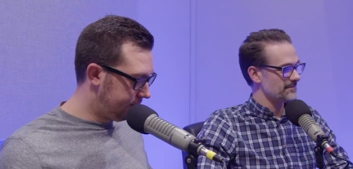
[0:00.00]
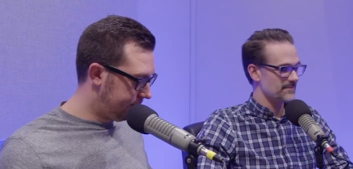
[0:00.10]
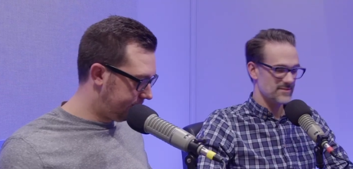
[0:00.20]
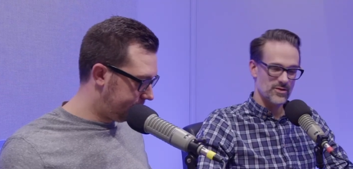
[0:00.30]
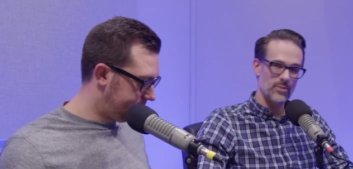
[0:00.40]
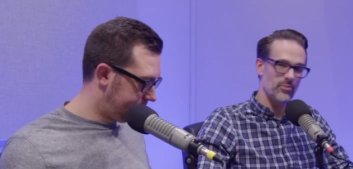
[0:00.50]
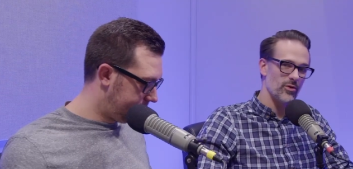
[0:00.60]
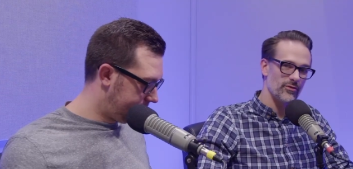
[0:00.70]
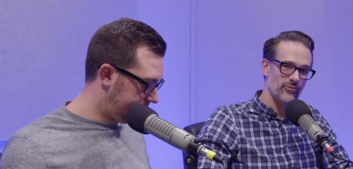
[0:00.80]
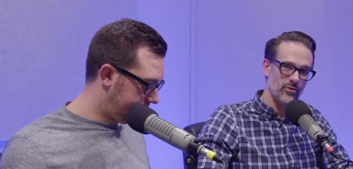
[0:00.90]
Speaker 1: so
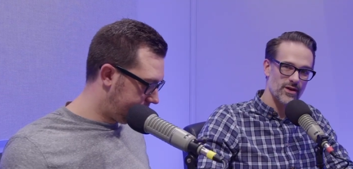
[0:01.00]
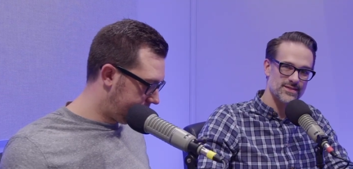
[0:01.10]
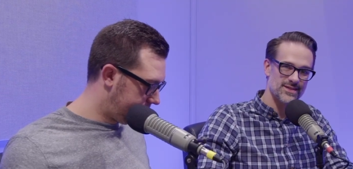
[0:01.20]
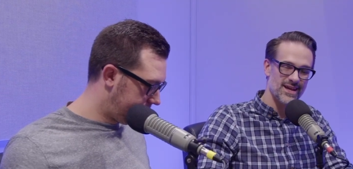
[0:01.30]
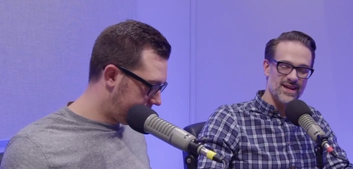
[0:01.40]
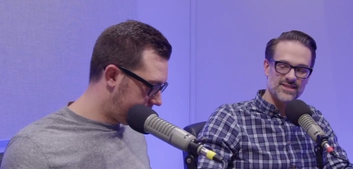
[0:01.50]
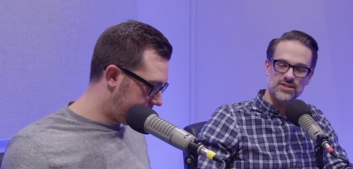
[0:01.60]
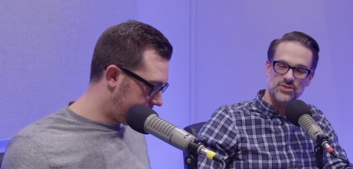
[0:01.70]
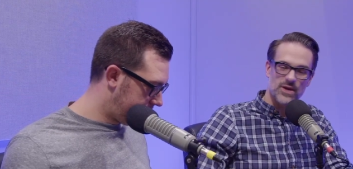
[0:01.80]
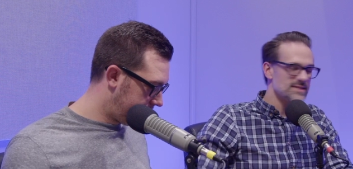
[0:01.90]
important for us. Such
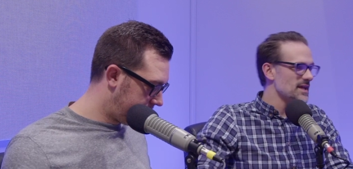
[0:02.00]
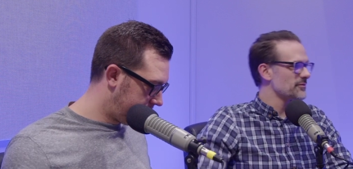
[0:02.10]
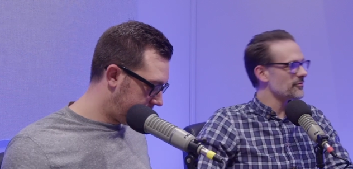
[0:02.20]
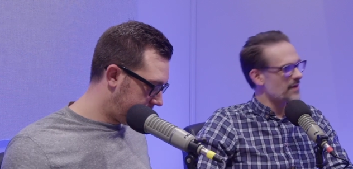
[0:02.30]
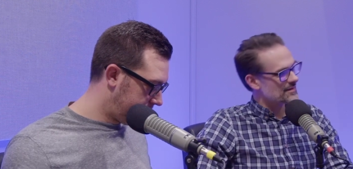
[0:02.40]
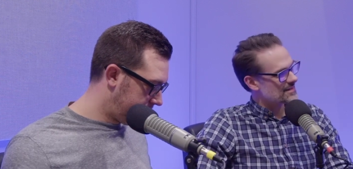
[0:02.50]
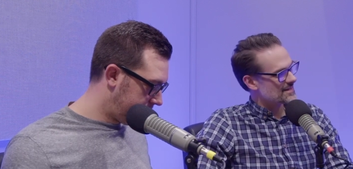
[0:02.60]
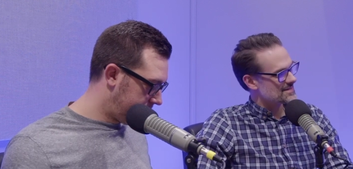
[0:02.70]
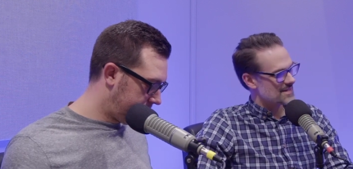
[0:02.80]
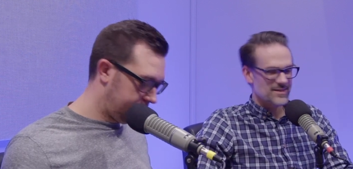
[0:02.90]
a great setup for
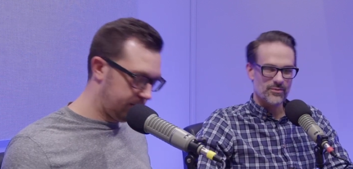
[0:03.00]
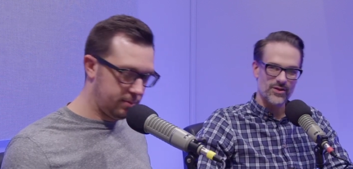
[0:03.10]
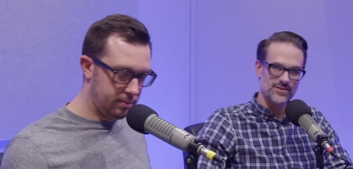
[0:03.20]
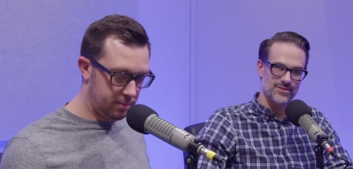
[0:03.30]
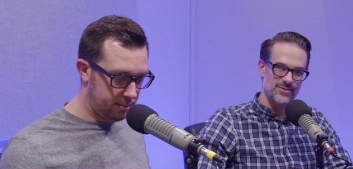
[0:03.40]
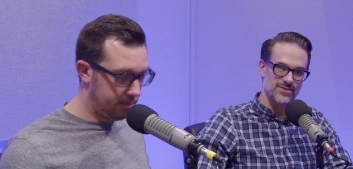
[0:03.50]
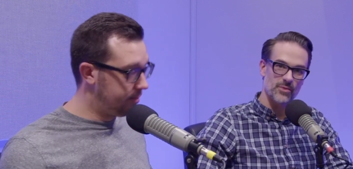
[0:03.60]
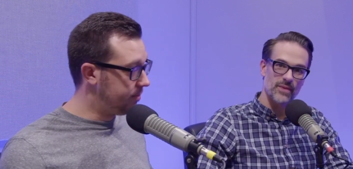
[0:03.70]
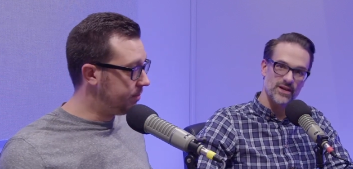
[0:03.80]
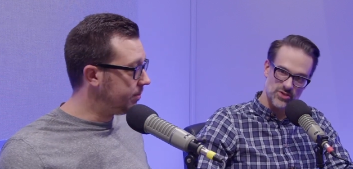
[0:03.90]
Valentine's Day tomorrow too. So
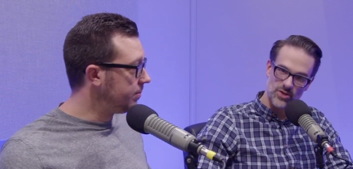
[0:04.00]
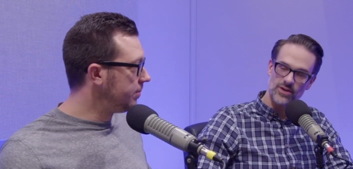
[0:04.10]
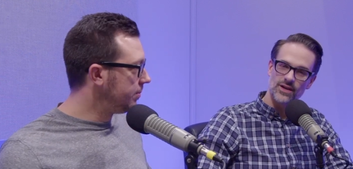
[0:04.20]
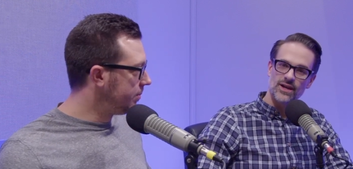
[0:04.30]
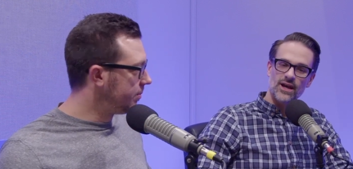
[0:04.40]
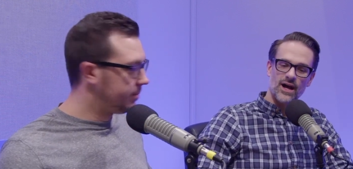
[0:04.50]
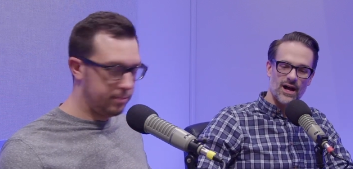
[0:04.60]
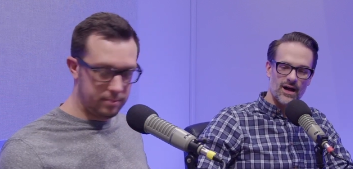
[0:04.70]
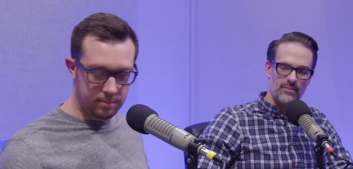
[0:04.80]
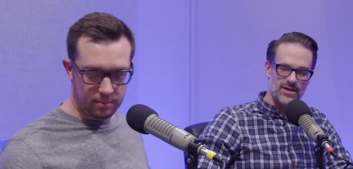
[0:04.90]
make mm-hmm. sure,
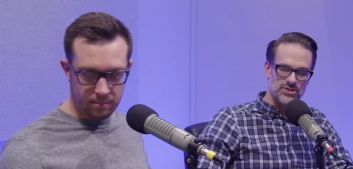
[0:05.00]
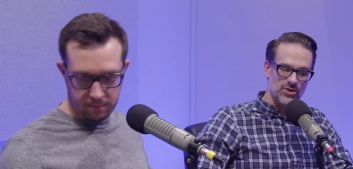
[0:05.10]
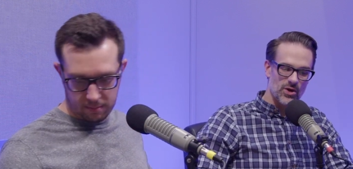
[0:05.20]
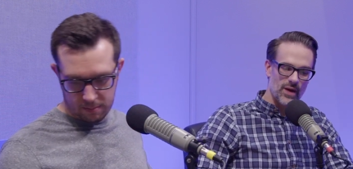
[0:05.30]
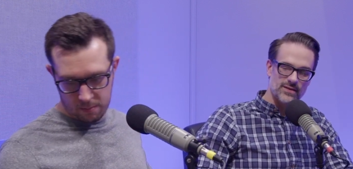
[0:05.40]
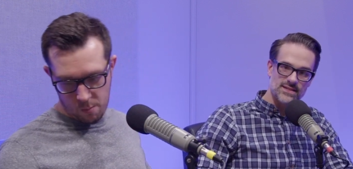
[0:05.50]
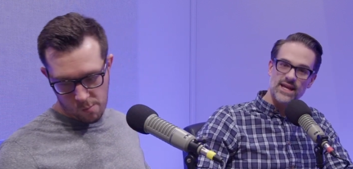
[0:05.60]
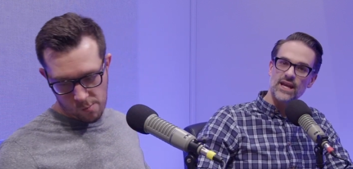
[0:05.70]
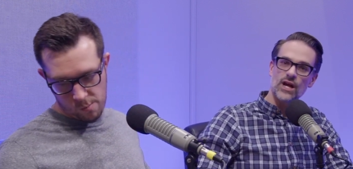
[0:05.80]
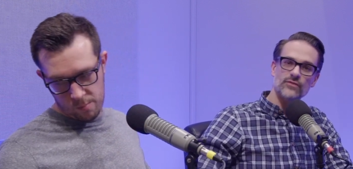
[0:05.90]
uh, make sure you go out and take
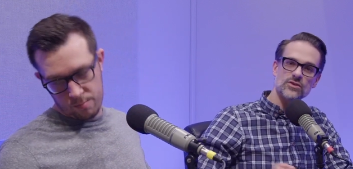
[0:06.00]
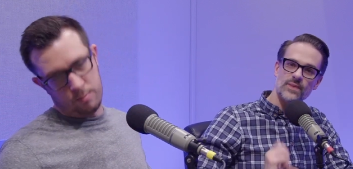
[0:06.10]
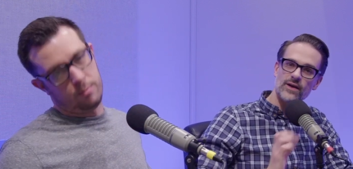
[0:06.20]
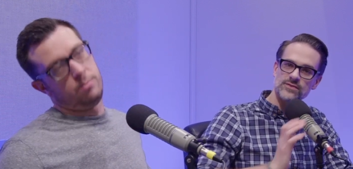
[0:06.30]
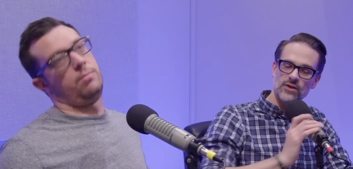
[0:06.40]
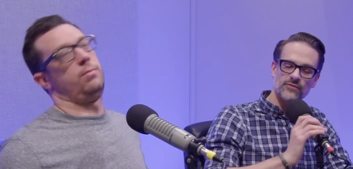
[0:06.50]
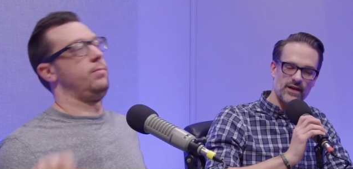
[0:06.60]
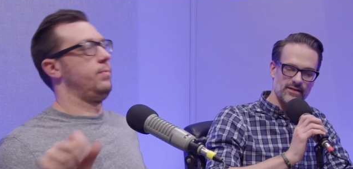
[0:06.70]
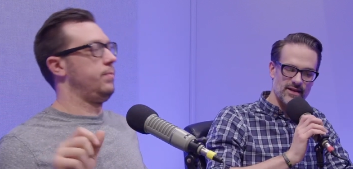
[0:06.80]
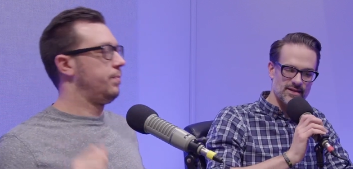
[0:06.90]
care of your spouse on
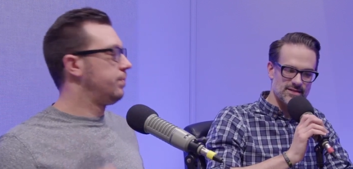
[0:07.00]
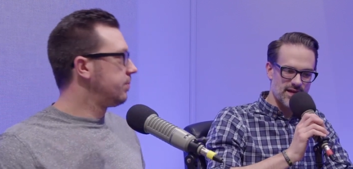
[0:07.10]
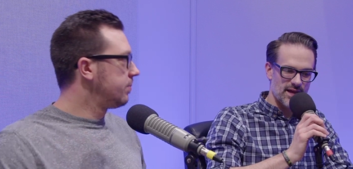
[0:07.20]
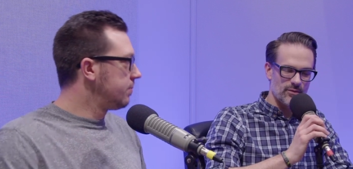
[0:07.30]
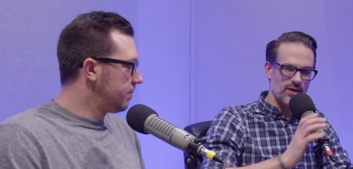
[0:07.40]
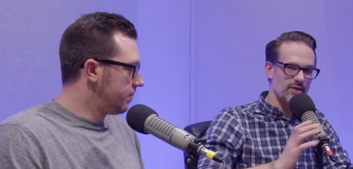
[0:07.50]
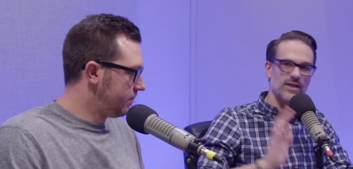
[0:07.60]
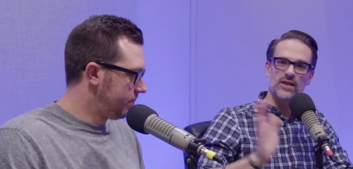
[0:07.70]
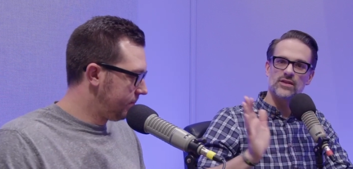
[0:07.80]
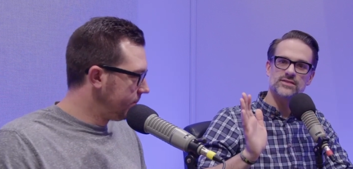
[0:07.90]
Valentine's Day, whatever
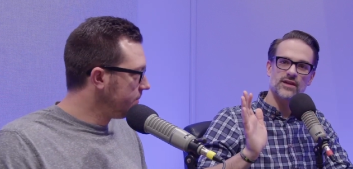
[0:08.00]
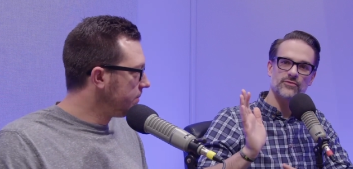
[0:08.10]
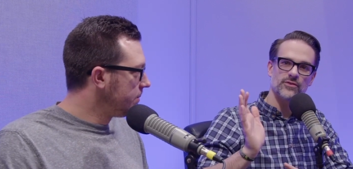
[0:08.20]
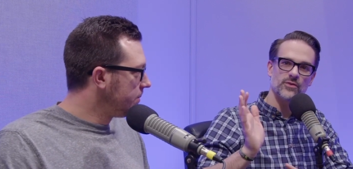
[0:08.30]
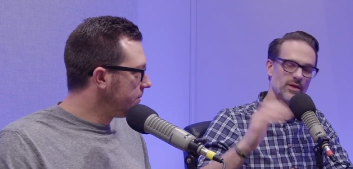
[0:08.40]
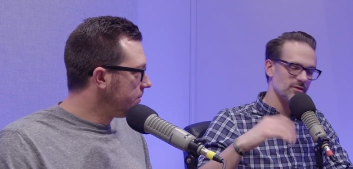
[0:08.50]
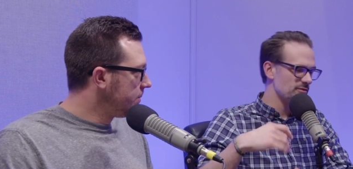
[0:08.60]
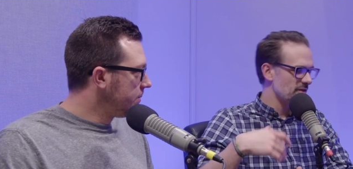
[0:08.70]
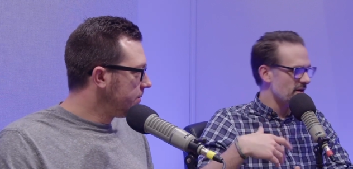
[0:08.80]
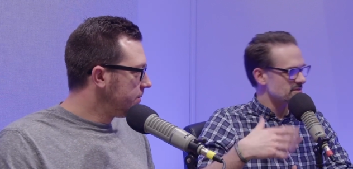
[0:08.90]
that looks like for you. Whether it's
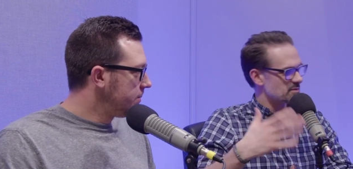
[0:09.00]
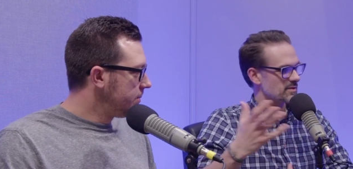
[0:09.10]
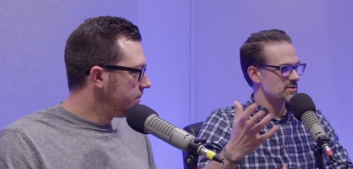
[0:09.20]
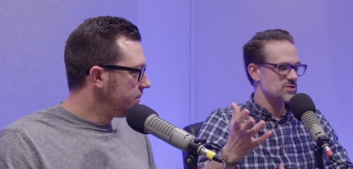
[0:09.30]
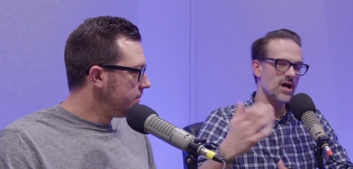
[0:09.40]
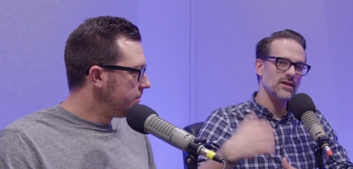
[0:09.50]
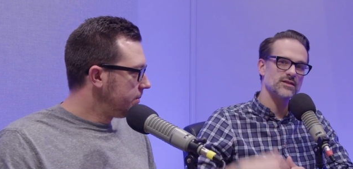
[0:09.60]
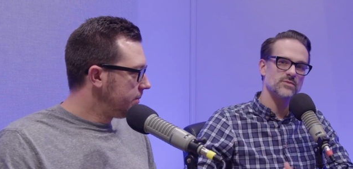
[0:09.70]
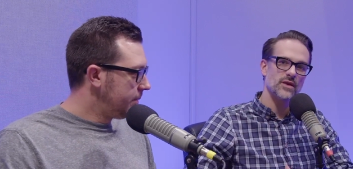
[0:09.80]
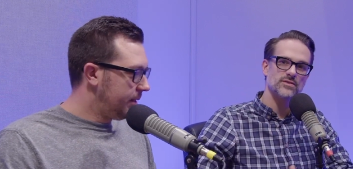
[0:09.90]
flowers, whether it's
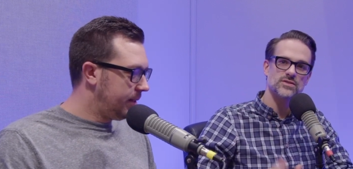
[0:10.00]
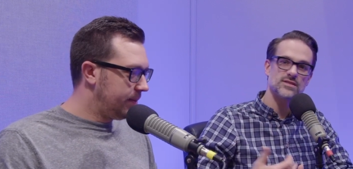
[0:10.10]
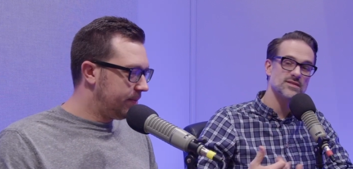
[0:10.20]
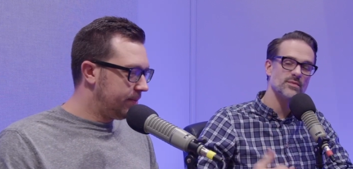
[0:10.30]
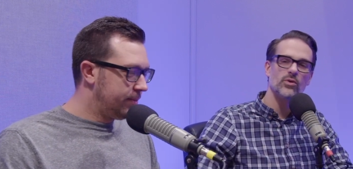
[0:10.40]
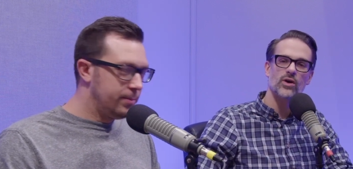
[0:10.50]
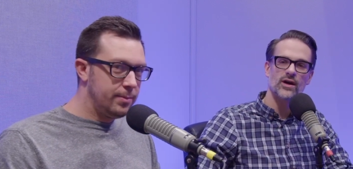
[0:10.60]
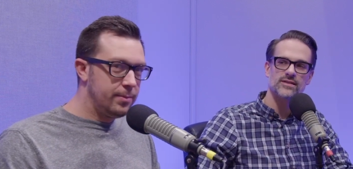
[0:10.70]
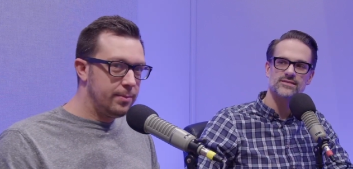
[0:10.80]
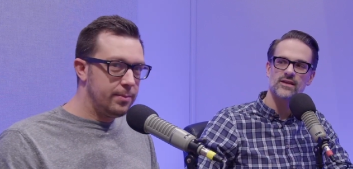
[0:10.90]
chocolates, whether it's just a simple
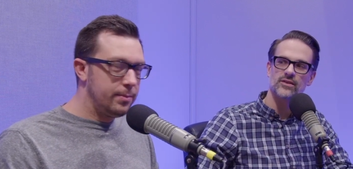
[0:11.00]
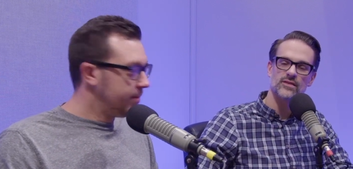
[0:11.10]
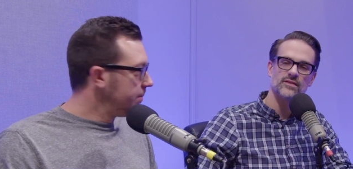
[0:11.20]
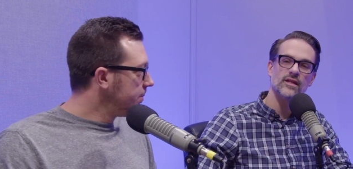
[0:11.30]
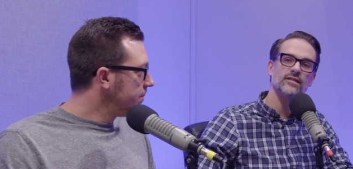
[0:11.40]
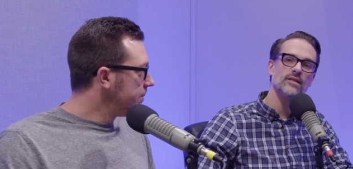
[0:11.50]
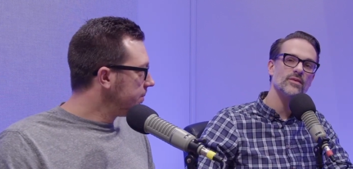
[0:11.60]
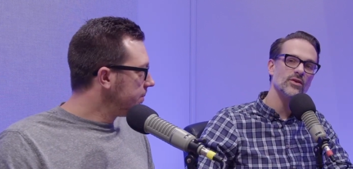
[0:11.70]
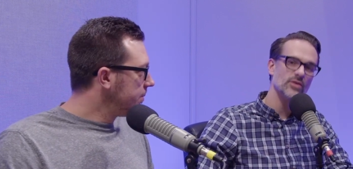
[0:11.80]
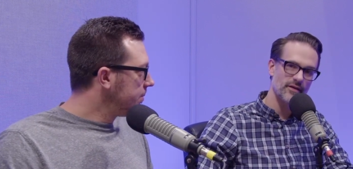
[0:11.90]
card telling you, telling them that
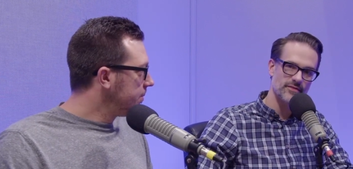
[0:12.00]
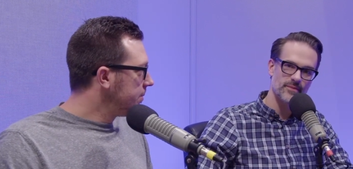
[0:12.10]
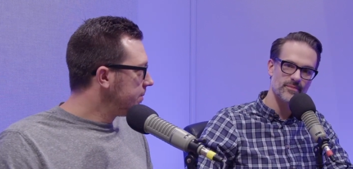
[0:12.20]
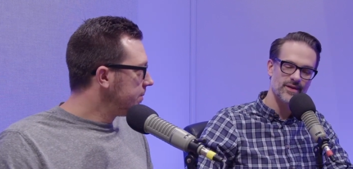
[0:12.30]
you love them.